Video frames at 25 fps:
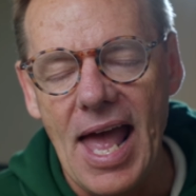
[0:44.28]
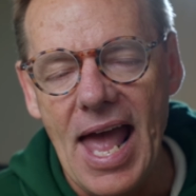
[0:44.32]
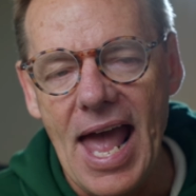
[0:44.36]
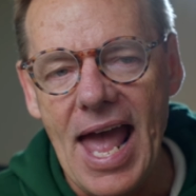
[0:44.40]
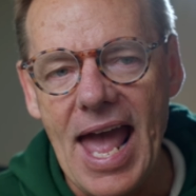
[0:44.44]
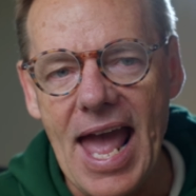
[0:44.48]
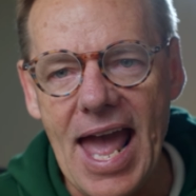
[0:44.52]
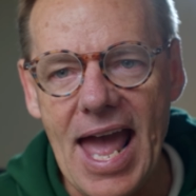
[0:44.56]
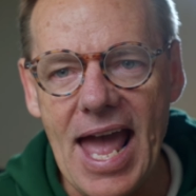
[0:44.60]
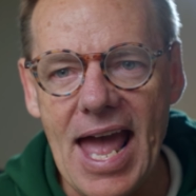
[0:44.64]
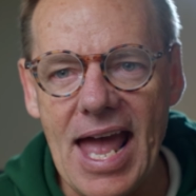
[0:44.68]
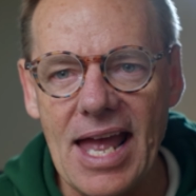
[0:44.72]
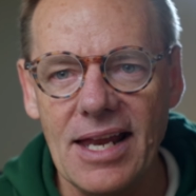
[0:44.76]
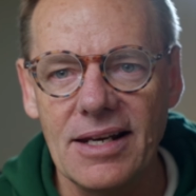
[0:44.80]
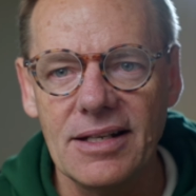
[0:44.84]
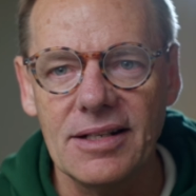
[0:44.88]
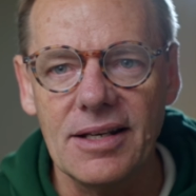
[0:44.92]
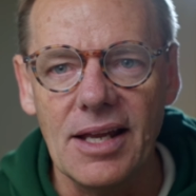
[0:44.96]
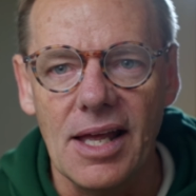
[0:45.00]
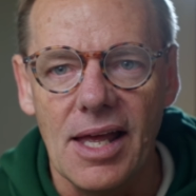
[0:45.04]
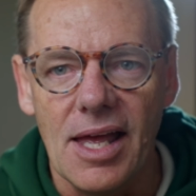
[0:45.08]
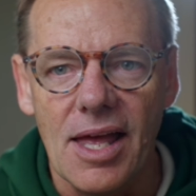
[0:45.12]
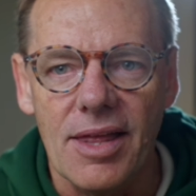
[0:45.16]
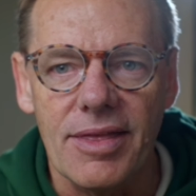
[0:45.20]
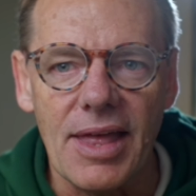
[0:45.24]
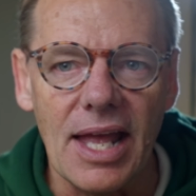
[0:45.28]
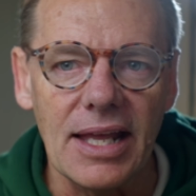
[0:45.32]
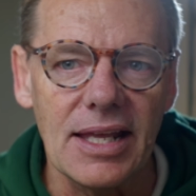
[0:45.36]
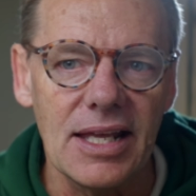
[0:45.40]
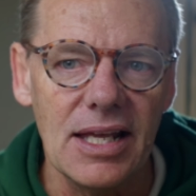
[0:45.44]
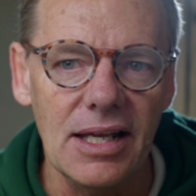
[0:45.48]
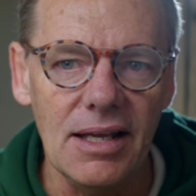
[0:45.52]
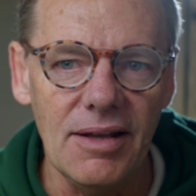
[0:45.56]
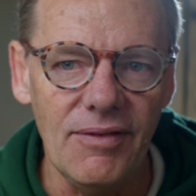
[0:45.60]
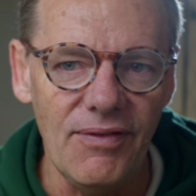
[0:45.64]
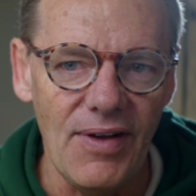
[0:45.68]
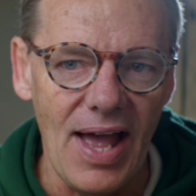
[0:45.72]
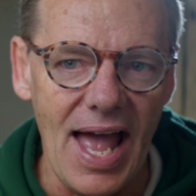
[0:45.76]
And they
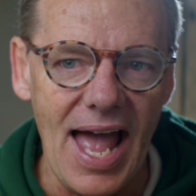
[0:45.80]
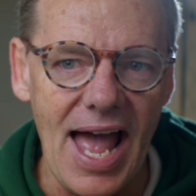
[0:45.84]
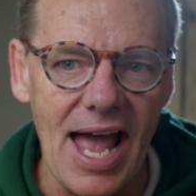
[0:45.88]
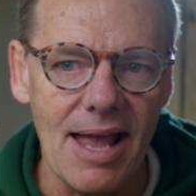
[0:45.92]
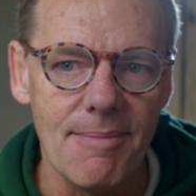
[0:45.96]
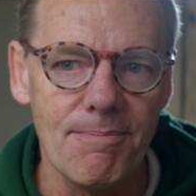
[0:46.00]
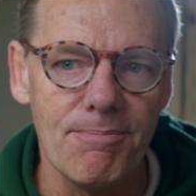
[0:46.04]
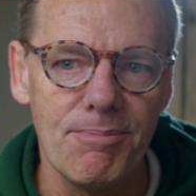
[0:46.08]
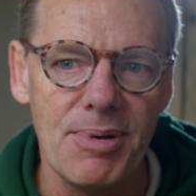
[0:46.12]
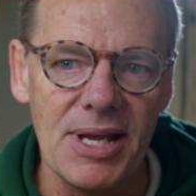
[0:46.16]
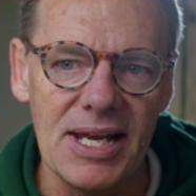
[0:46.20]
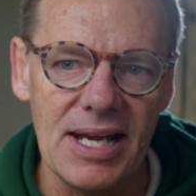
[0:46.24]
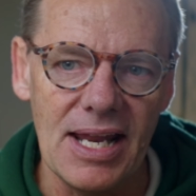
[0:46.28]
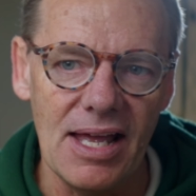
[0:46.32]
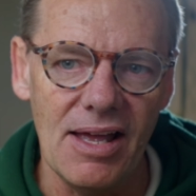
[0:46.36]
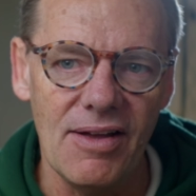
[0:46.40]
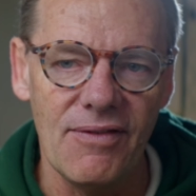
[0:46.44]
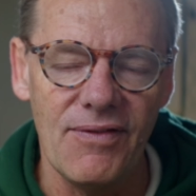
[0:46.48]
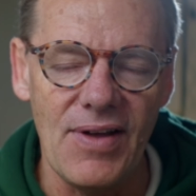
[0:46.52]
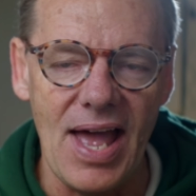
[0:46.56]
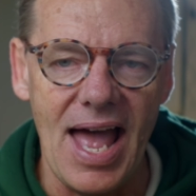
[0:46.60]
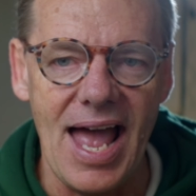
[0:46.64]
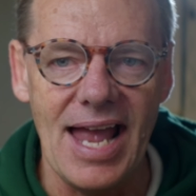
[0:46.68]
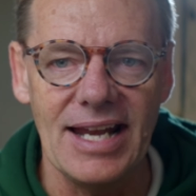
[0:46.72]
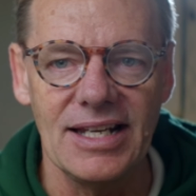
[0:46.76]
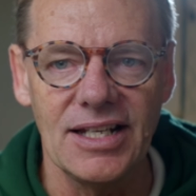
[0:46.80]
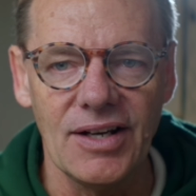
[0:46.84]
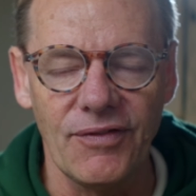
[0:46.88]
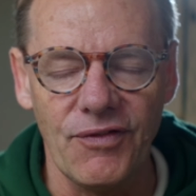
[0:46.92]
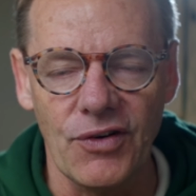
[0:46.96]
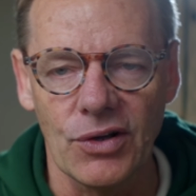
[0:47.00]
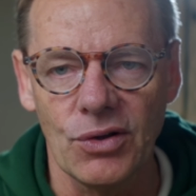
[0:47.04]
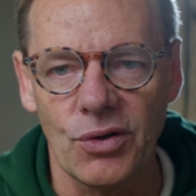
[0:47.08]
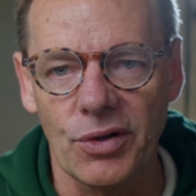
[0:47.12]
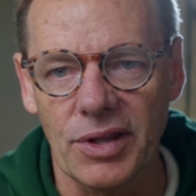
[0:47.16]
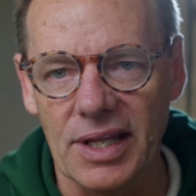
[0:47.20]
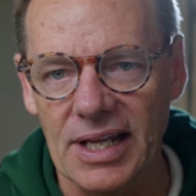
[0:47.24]
give a bit of a different look.